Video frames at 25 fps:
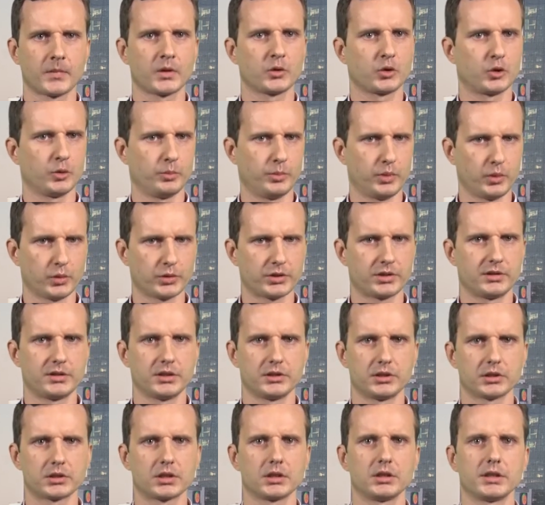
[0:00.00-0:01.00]
To boost
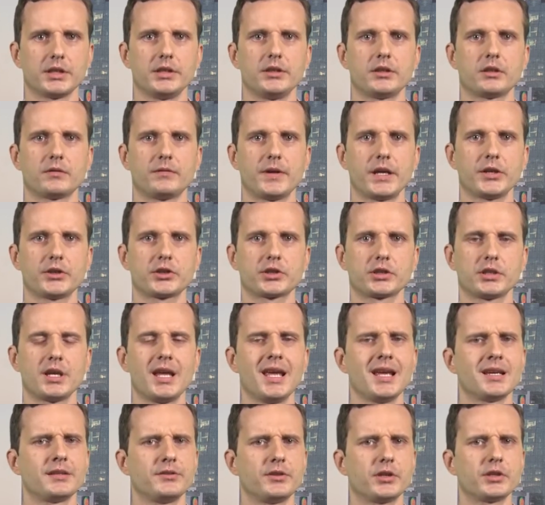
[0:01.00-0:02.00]
digital innovation,
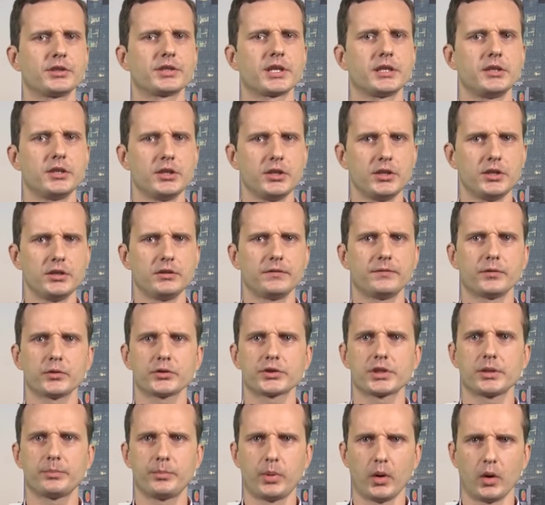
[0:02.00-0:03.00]
there is a need for
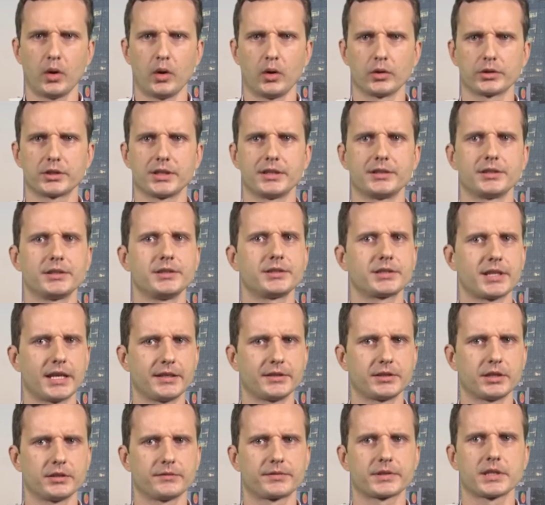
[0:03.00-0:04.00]
support and
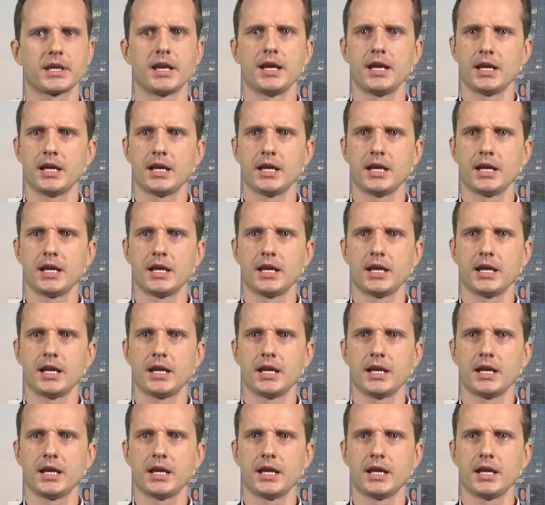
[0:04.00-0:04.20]
incentives,